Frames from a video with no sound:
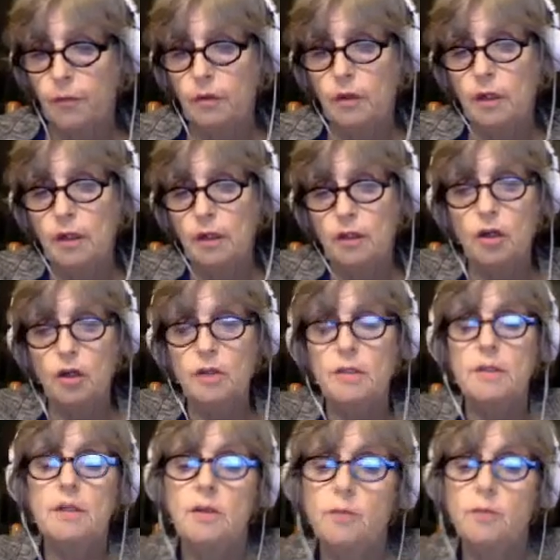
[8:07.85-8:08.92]
You get
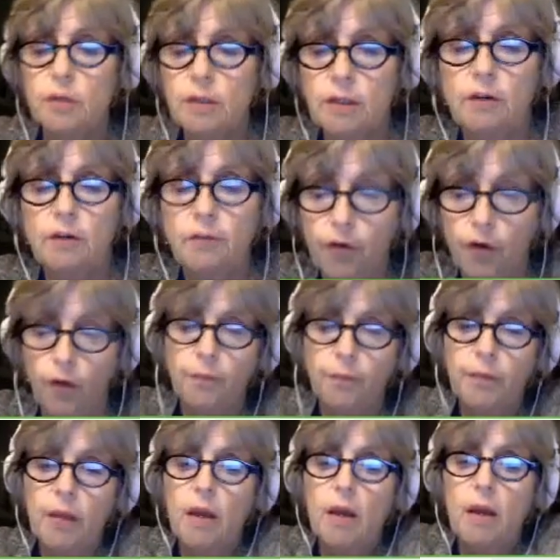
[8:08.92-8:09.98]
exhausted and resentful.